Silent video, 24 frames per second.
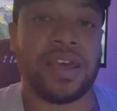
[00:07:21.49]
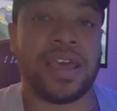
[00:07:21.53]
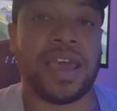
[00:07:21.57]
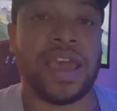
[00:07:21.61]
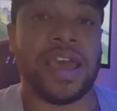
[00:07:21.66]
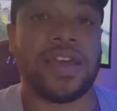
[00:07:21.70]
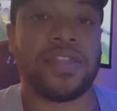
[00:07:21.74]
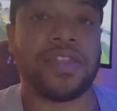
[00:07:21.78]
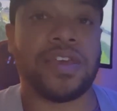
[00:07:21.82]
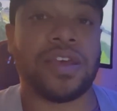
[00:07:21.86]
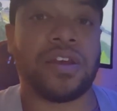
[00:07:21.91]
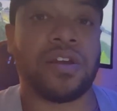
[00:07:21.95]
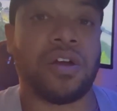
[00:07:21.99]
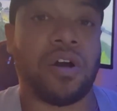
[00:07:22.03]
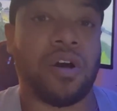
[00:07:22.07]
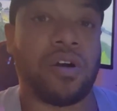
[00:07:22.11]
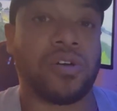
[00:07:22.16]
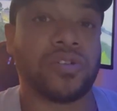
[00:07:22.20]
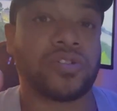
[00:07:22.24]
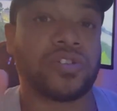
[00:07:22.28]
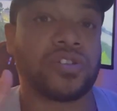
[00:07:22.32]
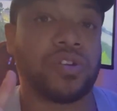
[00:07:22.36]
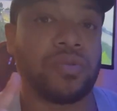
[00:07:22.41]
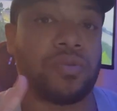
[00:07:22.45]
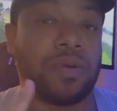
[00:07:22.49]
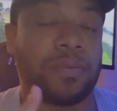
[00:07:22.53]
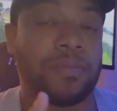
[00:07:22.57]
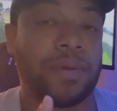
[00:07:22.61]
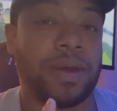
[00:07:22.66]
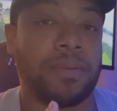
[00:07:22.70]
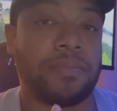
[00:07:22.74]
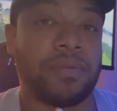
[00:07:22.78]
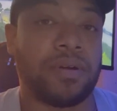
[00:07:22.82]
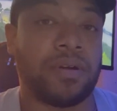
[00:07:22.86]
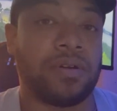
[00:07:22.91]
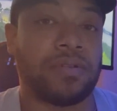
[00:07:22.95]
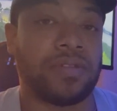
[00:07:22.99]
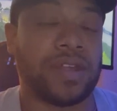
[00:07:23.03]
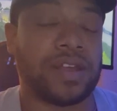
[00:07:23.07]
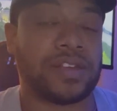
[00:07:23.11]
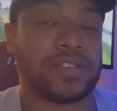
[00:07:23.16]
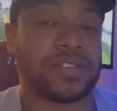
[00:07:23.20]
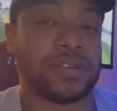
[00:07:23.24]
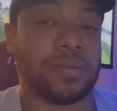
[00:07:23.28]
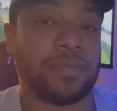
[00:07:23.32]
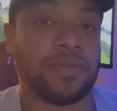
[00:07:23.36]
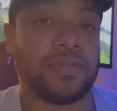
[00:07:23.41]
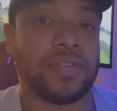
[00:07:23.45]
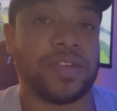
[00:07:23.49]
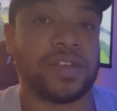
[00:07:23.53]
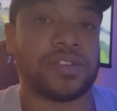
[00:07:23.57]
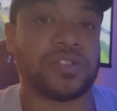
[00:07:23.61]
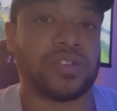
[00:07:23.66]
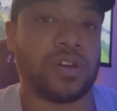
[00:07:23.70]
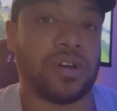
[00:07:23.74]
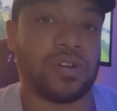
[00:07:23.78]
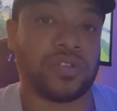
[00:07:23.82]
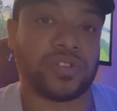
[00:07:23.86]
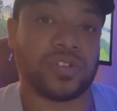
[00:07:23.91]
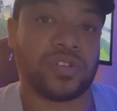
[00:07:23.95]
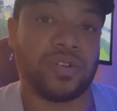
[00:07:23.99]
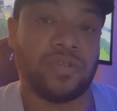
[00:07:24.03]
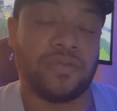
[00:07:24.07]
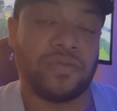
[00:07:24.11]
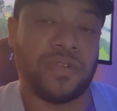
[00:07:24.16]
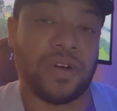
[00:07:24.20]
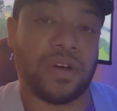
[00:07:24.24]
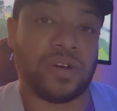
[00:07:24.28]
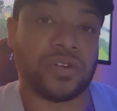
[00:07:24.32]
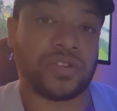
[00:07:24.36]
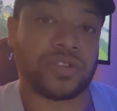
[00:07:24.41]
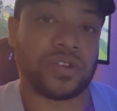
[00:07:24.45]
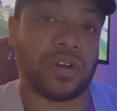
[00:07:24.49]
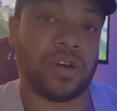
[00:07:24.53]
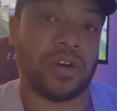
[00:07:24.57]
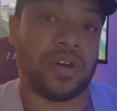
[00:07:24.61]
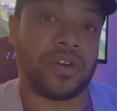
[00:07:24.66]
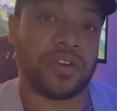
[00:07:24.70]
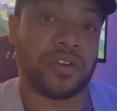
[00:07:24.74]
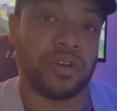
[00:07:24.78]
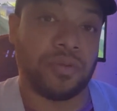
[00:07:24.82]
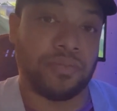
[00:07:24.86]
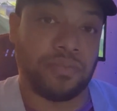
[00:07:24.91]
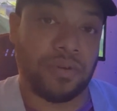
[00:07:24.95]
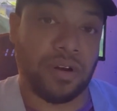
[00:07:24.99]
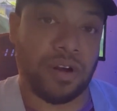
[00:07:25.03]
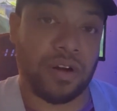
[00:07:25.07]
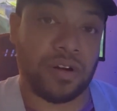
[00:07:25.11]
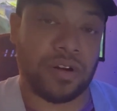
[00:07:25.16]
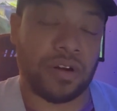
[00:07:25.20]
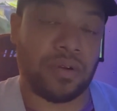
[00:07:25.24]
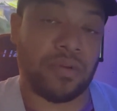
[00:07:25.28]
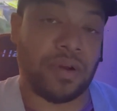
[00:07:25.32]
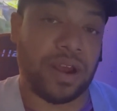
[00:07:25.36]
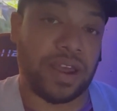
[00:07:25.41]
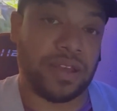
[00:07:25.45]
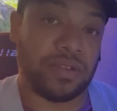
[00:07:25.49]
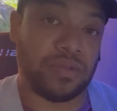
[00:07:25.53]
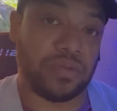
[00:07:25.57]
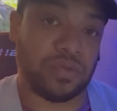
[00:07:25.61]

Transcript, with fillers: And then also remember that some of this also falls on your partner, right?